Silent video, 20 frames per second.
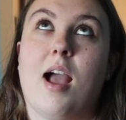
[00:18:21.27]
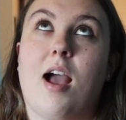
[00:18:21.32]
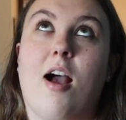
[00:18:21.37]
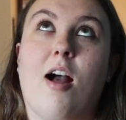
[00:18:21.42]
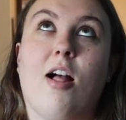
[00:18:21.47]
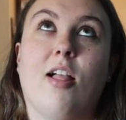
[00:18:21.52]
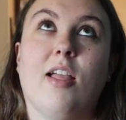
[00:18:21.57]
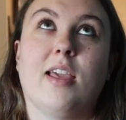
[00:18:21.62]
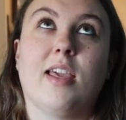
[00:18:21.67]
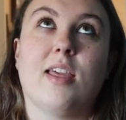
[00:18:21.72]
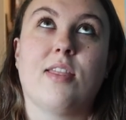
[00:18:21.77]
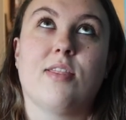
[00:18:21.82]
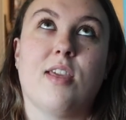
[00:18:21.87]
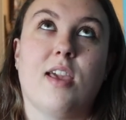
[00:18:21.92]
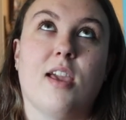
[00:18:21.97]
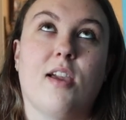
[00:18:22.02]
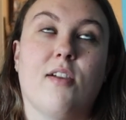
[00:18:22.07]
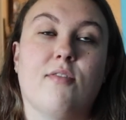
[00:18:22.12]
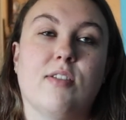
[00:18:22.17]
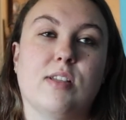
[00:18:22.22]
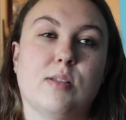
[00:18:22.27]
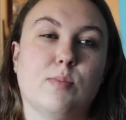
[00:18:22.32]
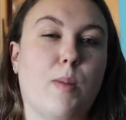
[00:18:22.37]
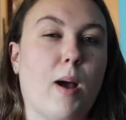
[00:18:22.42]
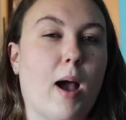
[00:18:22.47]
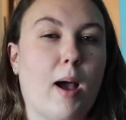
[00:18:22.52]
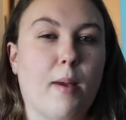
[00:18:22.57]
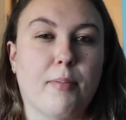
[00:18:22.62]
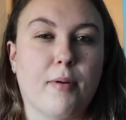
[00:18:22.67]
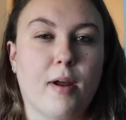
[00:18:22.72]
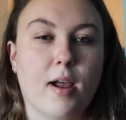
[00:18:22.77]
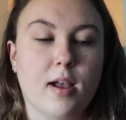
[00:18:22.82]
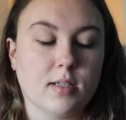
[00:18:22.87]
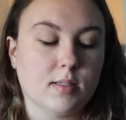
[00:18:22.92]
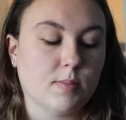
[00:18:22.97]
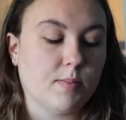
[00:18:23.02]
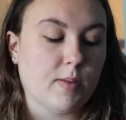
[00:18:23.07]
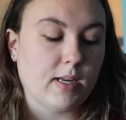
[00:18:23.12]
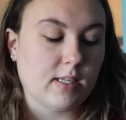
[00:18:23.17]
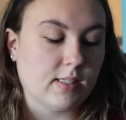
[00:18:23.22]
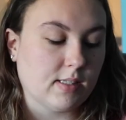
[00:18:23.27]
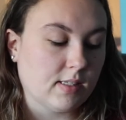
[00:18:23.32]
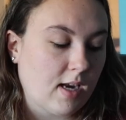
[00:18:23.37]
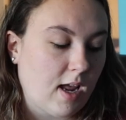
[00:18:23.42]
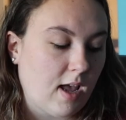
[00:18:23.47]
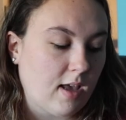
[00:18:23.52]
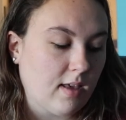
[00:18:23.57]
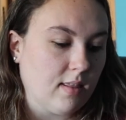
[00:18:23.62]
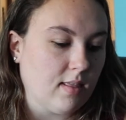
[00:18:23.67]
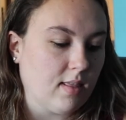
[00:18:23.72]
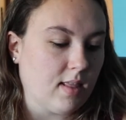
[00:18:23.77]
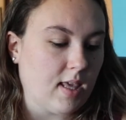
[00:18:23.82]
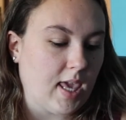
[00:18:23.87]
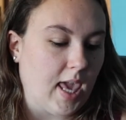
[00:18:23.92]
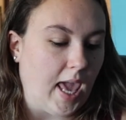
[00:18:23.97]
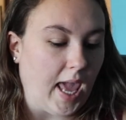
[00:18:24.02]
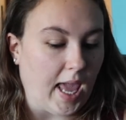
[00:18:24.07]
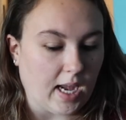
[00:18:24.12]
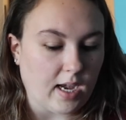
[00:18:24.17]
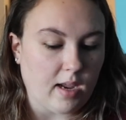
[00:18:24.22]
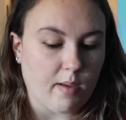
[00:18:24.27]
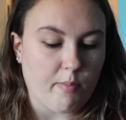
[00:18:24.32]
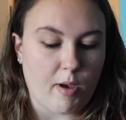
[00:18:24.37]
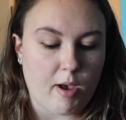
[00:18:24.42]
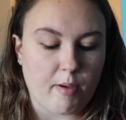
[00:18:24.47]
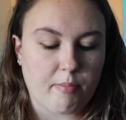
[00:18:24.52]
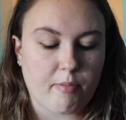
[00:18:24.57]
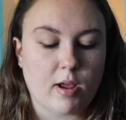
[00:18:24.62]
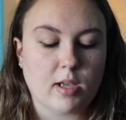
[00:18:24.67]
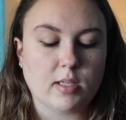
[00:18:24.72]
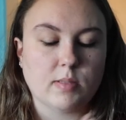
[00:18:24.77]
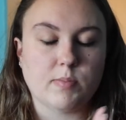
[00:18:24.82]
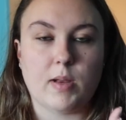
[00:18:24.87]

all I can think of is Pop Rocks, but it's not the candy Pop Rocks,